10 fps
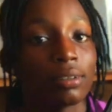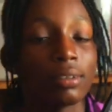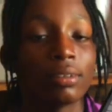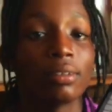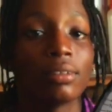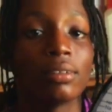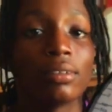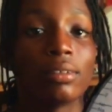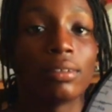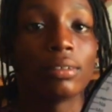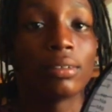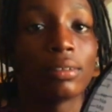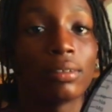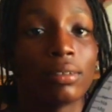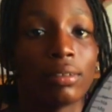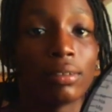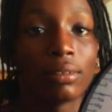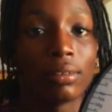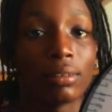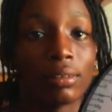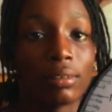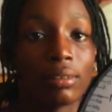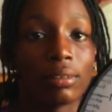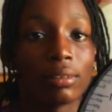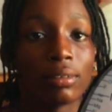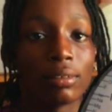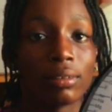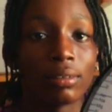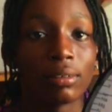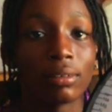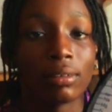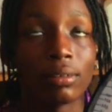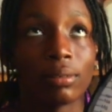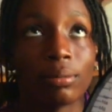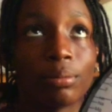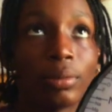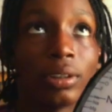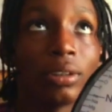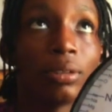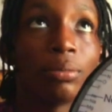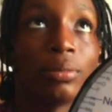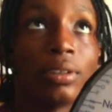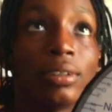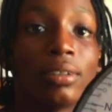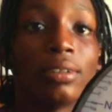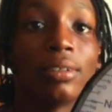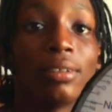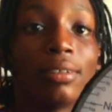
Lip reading: beryllium minutes to lithium. You don't even know the minute